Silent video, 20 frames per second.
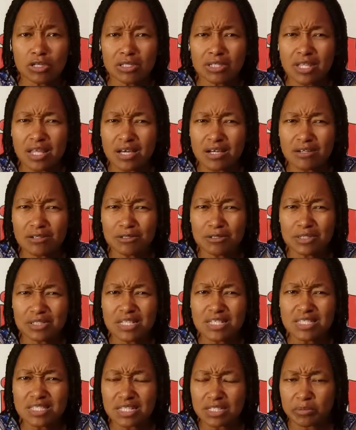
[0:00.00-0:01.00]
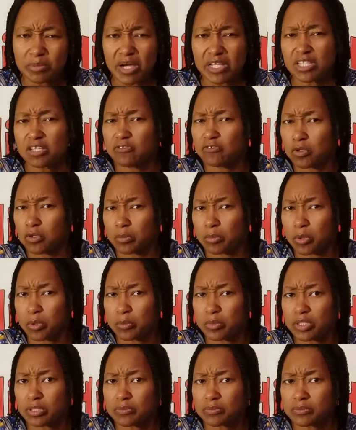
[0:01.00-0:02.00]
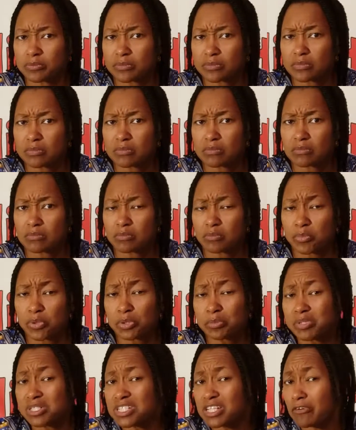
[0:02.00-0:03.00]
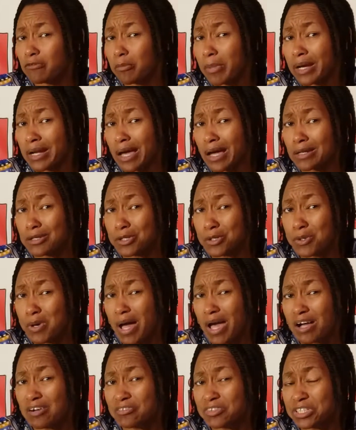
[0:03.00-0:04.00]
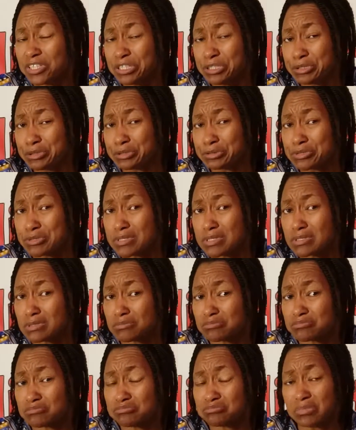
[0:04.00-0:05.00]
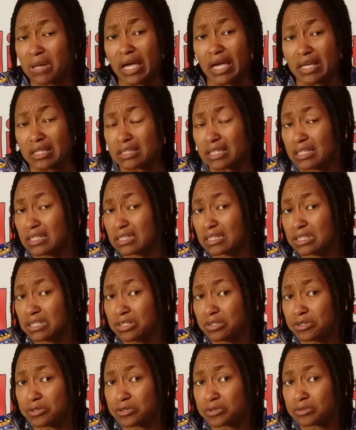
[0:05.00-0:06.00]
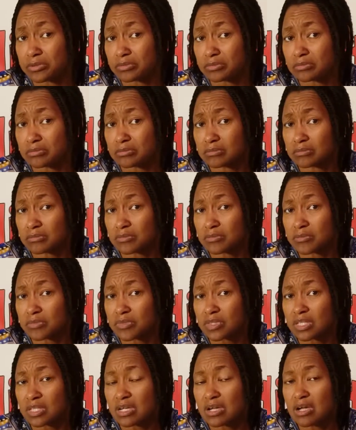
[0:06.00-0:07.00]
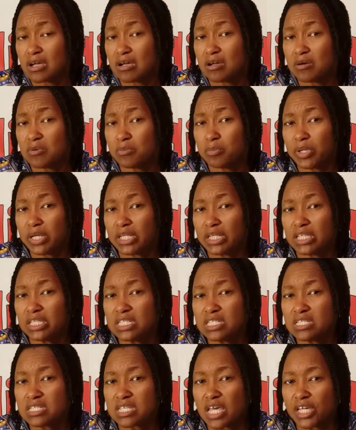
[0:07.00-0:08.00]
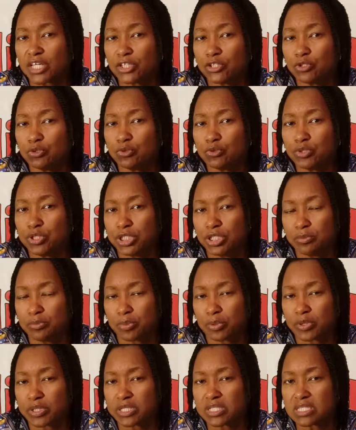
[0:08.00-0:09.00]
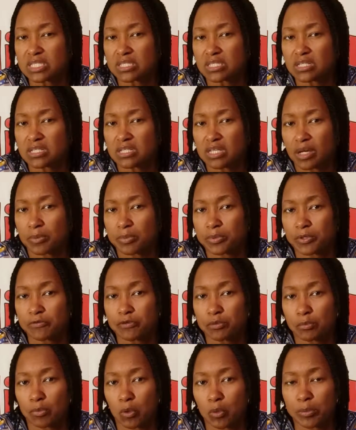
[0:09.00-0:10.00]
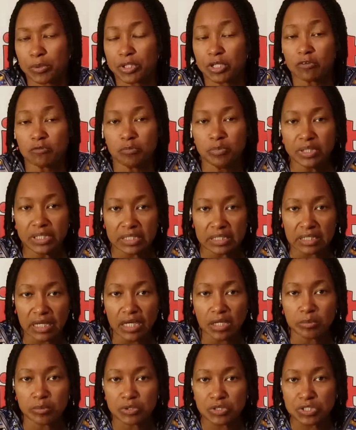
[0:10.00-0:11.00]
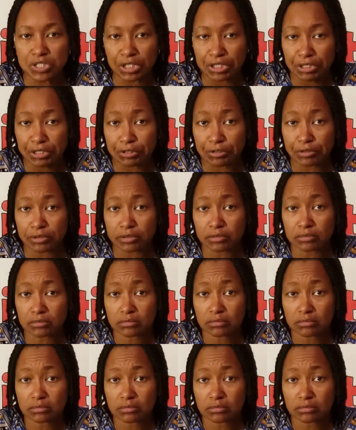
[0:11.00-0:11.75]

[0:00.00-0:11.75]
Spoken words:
Now, let's think about that for a moment. Pretty much everybody I know have ears, and they can hear. But he's taking you deeper into the depth of the moment of being able to hear.